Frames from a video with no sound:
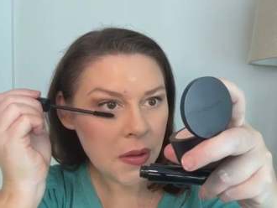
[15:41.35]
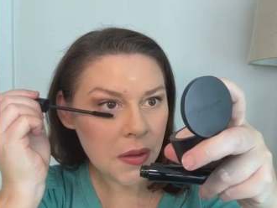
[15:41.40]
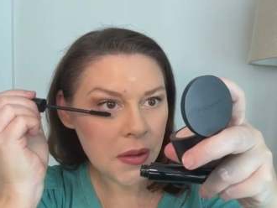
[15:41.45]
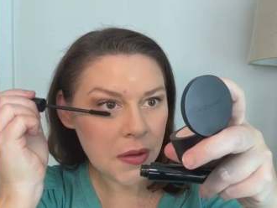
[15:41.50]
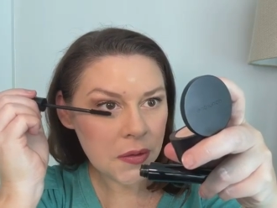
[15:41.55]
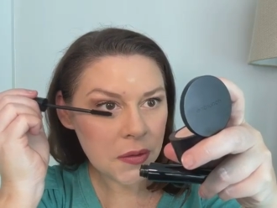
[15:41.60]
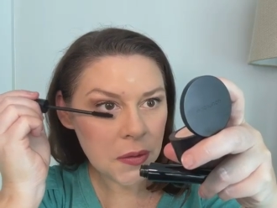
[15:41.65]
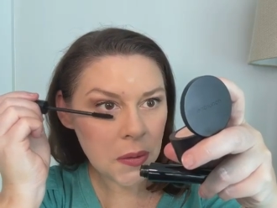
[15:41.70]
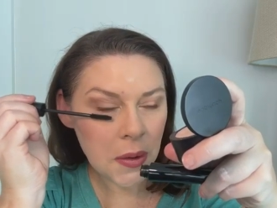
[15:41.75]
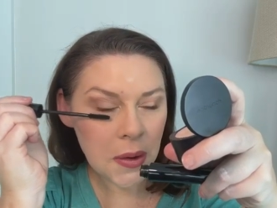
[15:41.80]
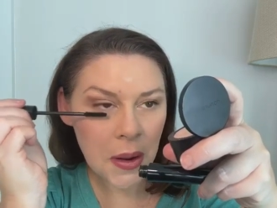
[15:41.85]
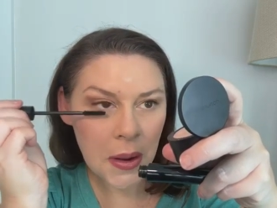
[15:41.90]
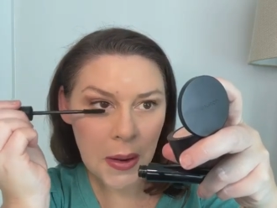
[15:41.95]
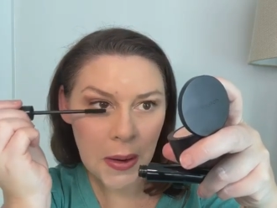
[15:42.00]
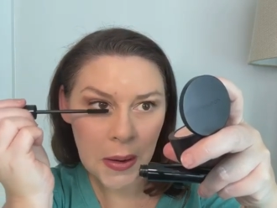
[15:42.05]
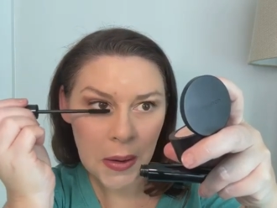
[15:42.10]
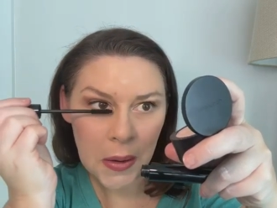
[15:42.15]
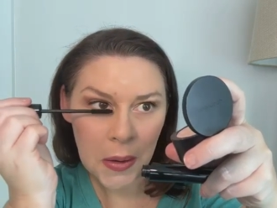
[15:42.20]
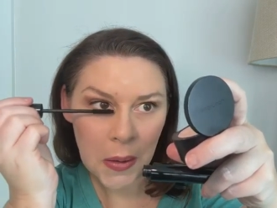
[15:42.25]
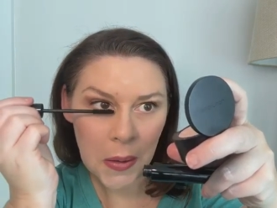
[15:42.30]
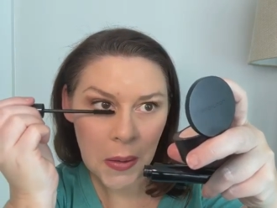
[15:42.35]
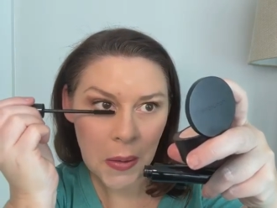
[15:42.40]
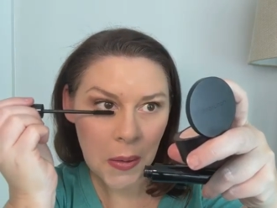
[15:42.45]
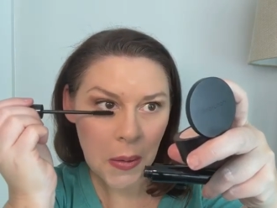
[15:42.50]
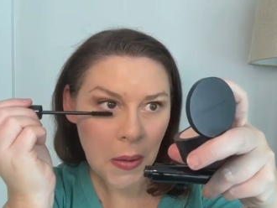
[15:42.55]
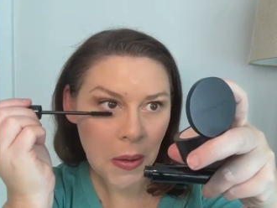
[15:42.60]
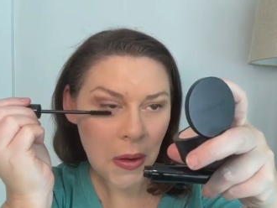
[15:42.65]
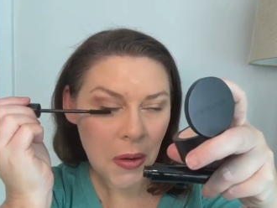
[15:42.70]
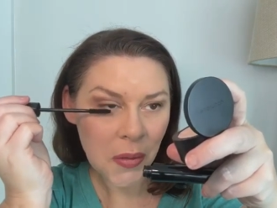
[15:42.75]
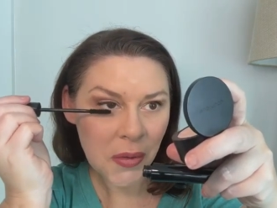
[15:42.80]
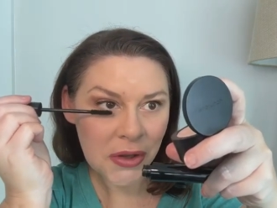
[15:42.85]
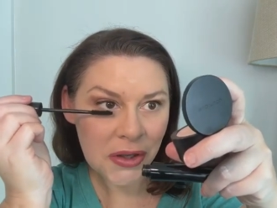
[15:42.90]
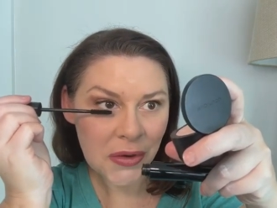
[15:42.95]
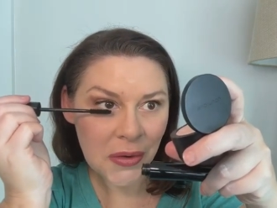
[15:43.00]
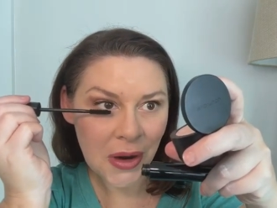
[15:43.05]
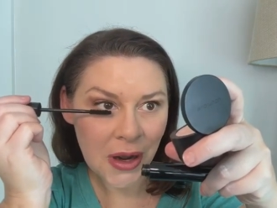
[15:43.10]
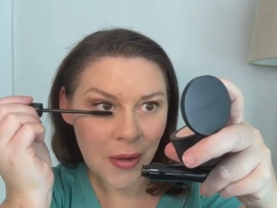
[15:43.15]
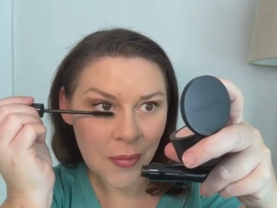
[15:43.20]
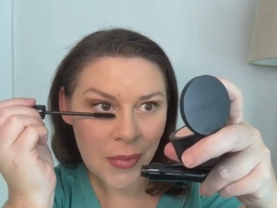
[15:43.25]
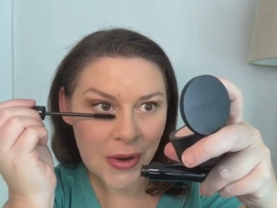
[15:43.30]
But that's okay.
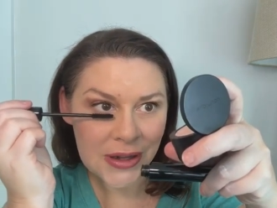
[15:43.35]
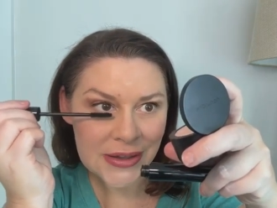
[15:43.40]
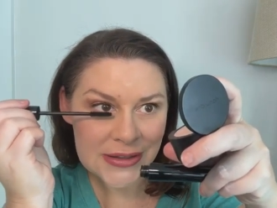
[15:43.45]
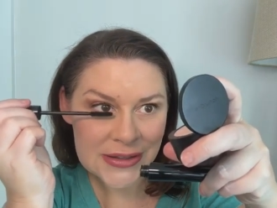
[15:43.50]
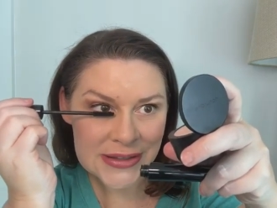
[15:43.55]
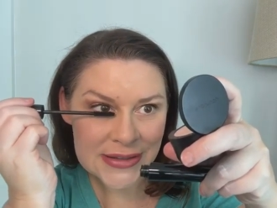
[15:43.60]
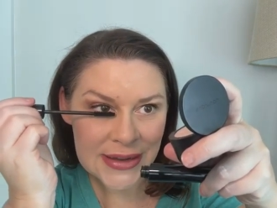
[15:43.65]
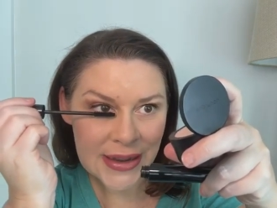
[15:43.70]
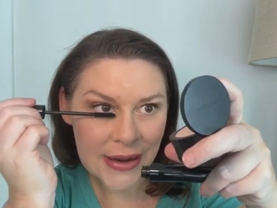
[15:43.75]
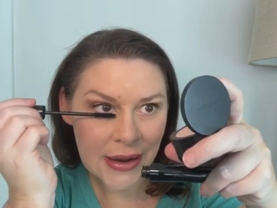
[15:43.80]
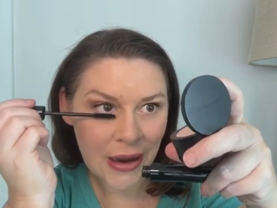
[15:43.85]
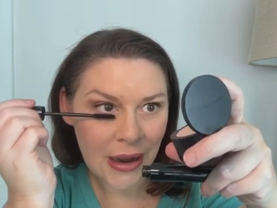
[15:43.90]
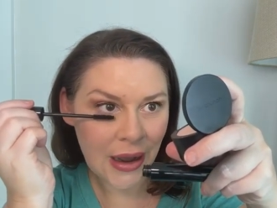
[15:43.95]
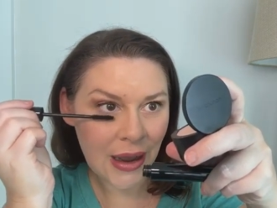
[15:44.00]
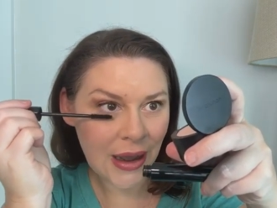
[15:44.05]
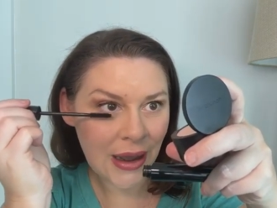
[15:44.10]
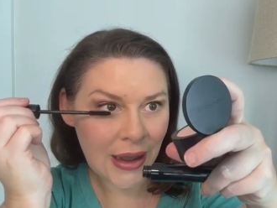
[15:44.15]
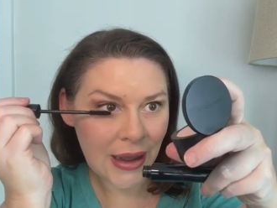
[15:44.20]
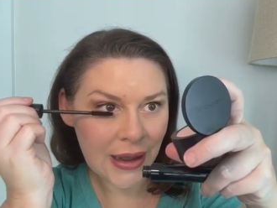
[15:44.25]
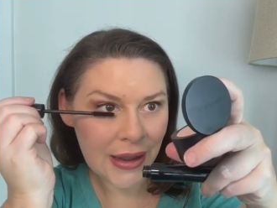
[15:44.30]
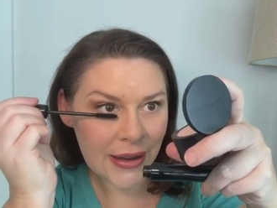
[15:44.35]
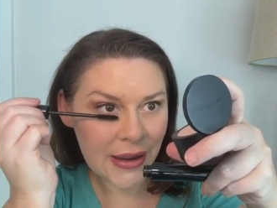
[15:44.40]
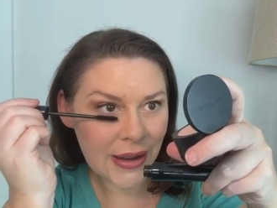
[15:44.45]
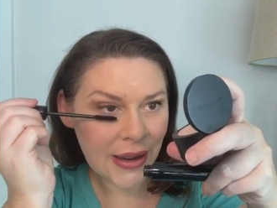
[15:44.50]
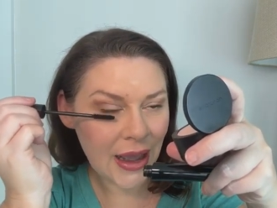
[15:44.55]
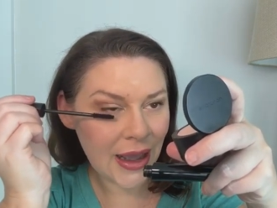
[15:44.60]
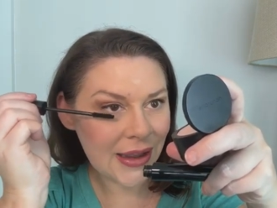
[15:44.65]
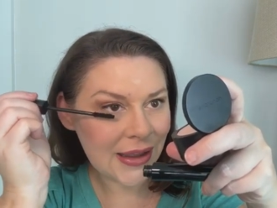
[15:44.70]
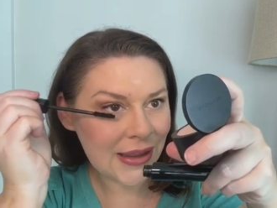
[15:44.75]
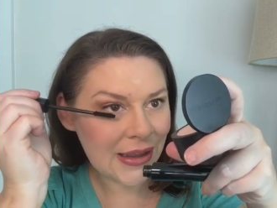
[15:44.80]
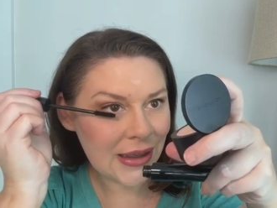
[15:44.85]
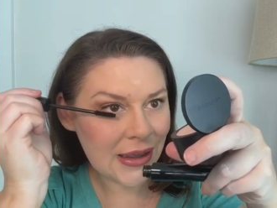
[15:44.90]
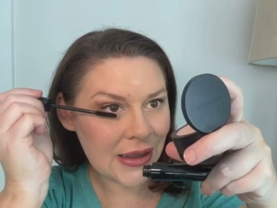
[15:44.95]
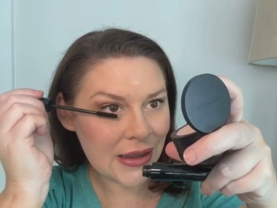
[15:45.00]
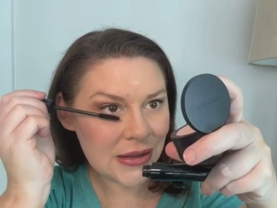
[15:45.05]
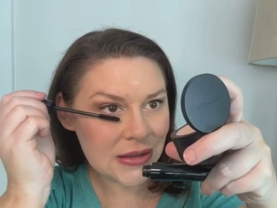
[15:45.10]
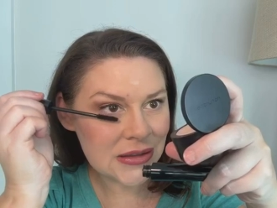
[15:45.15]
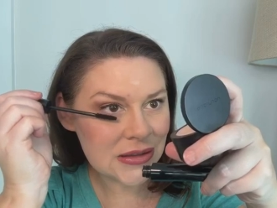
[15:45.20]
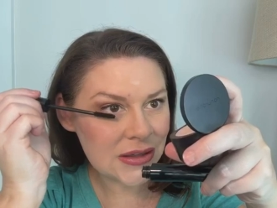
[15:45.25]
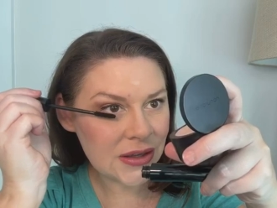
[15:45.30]
When you hop on, say hi. I
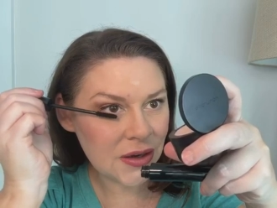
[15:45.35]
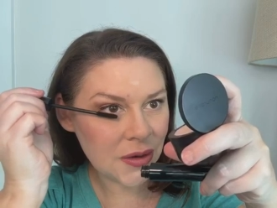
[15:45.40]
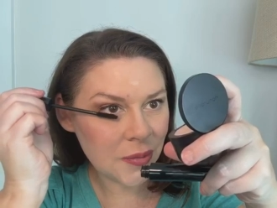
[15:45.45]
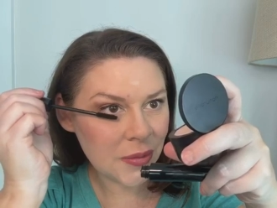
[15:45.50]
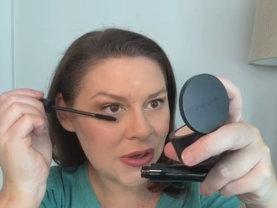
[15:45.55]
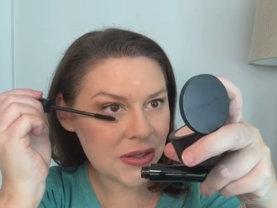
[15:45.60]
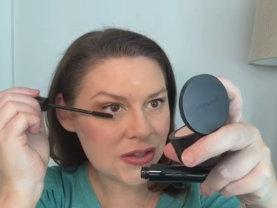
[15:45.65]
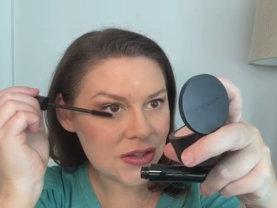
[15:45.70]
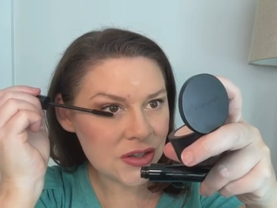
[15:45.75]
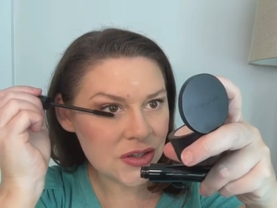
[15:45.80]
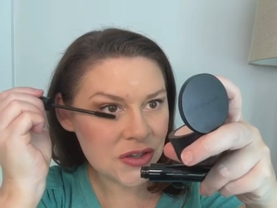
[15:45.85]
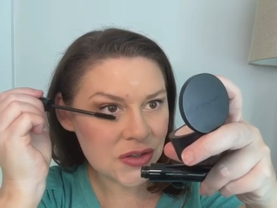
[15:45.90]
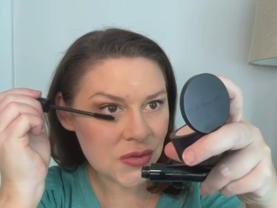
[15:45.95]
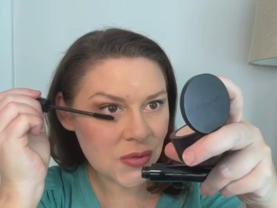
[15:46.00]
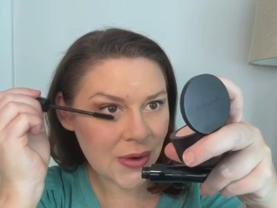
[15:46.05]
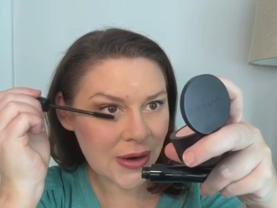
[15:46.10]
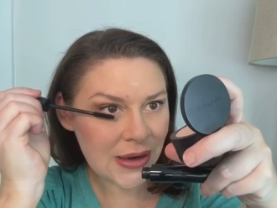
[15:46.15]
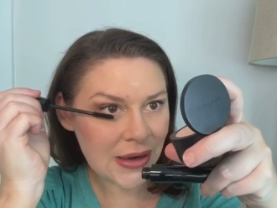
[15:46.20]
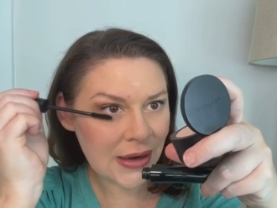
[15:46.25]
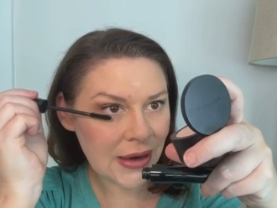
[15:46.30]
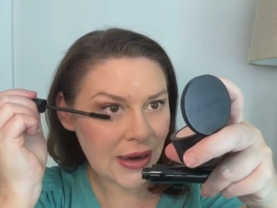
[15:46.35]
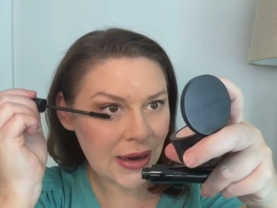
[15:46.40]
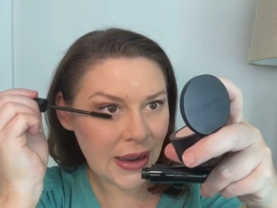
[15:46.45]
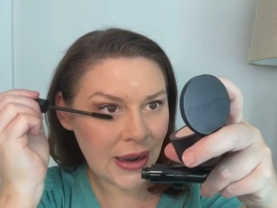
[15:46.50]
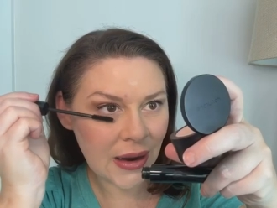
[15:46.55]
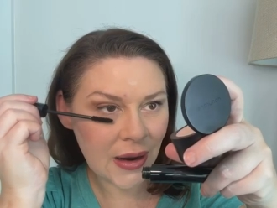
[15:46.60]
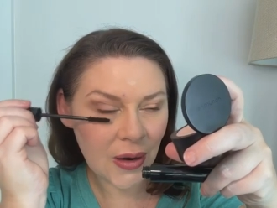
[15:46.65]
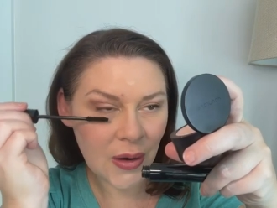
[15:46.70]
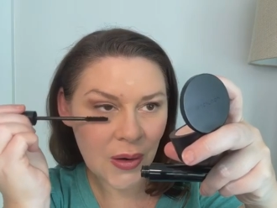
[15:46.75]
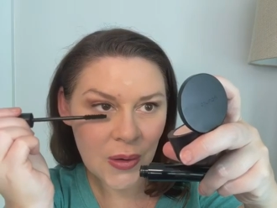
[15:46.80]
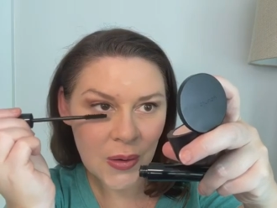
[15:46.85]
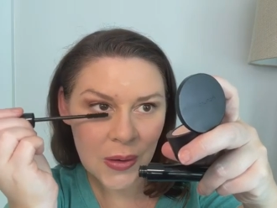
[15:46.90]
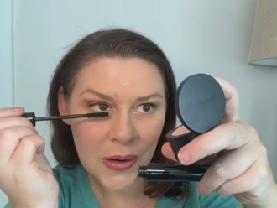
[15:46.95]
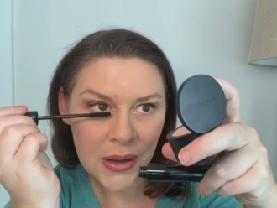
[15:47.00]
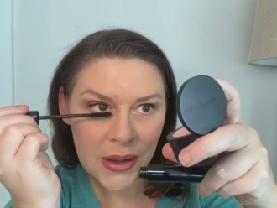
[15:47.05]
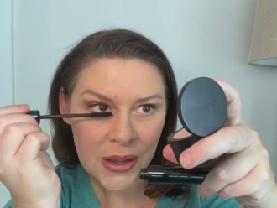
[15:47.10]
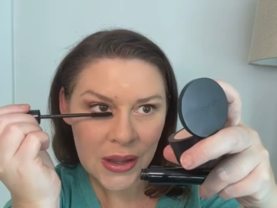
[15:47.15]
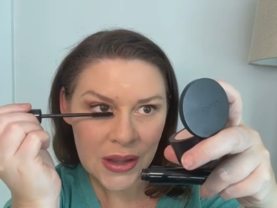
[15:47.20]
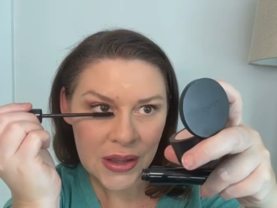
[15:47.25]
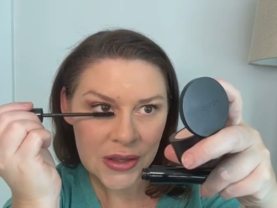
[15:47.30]
can't see your messages right
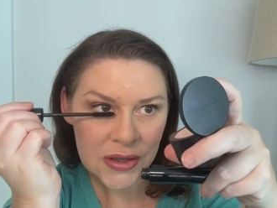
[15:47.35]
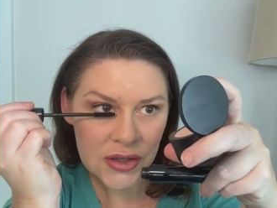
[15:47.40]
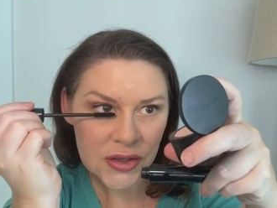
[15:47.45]
now